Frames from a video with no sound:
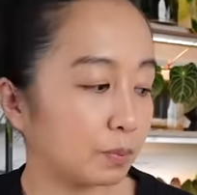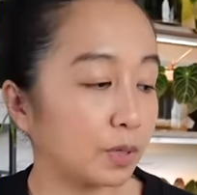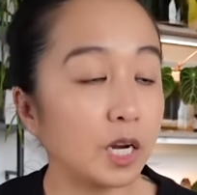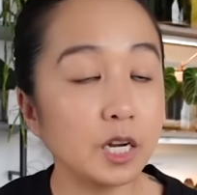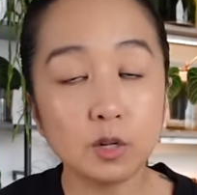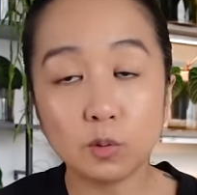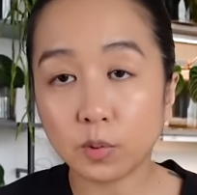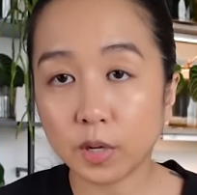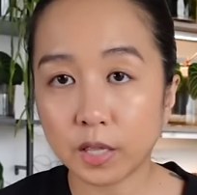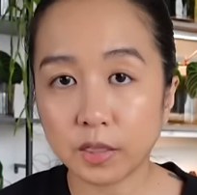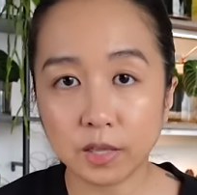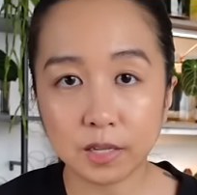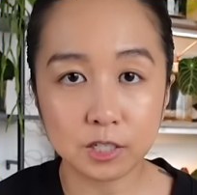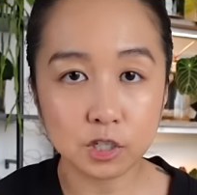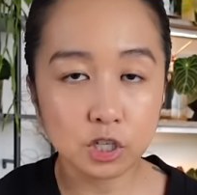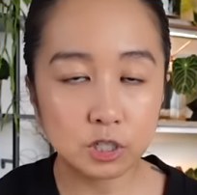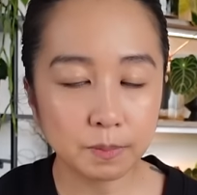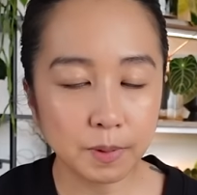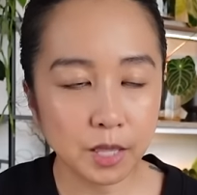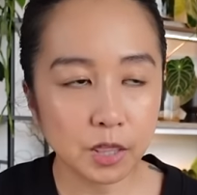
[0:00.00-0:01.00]
But anyway,
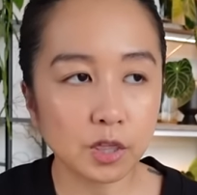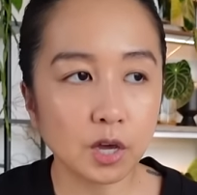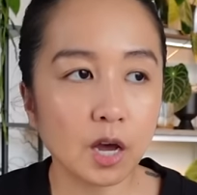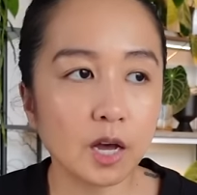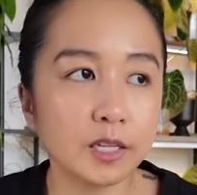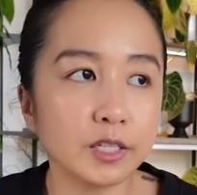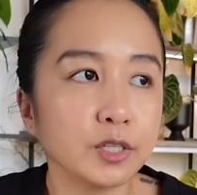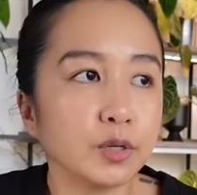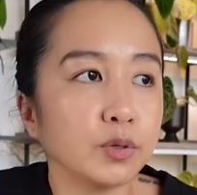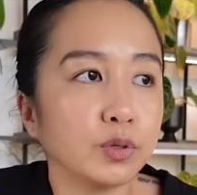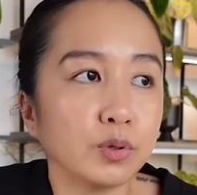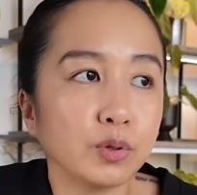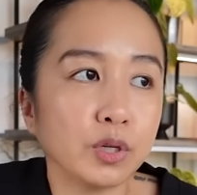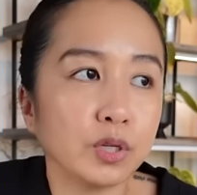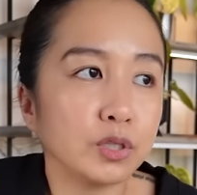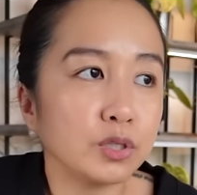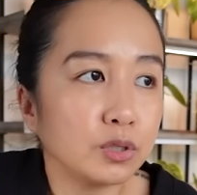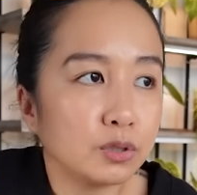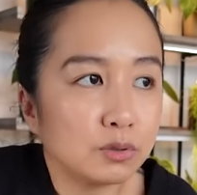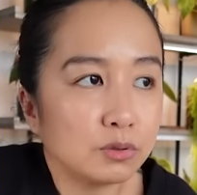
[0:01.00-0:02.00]
that's just my thought. So you
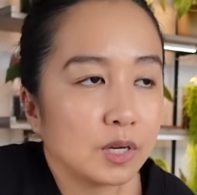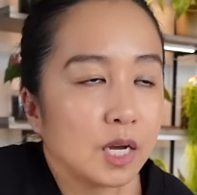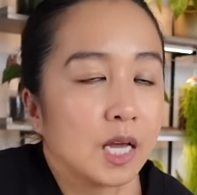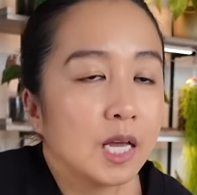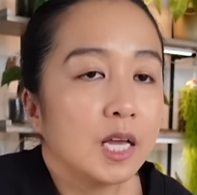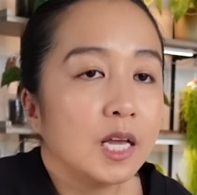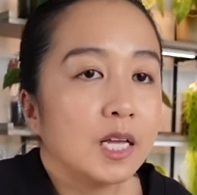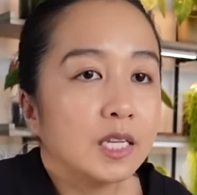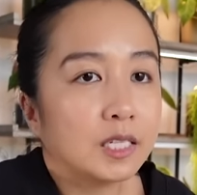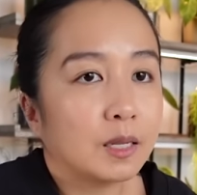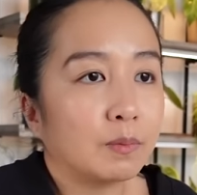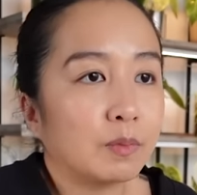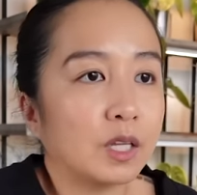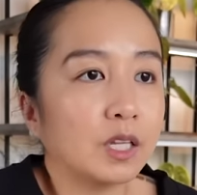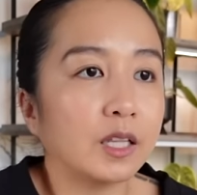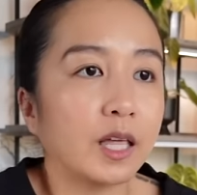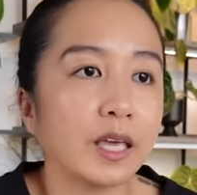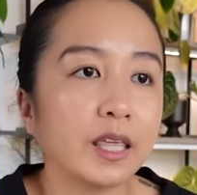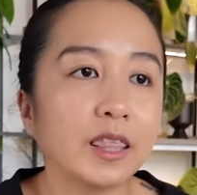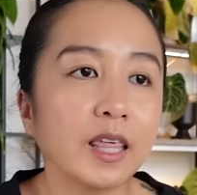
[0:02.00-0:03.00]
could do
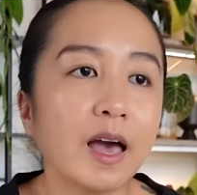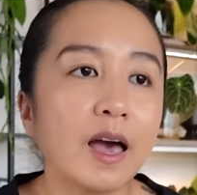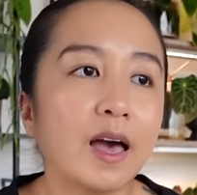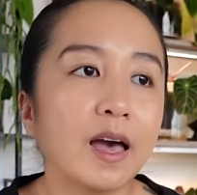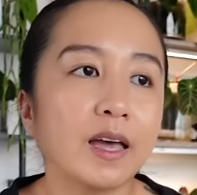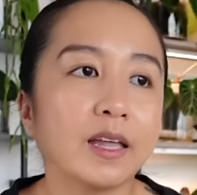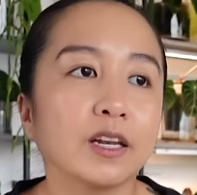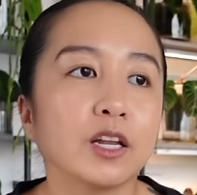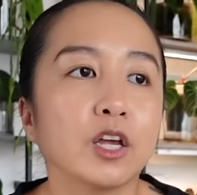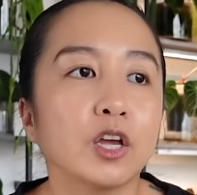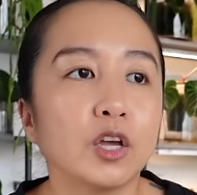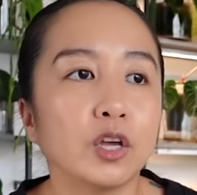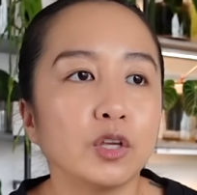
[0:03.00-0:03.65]
something like that.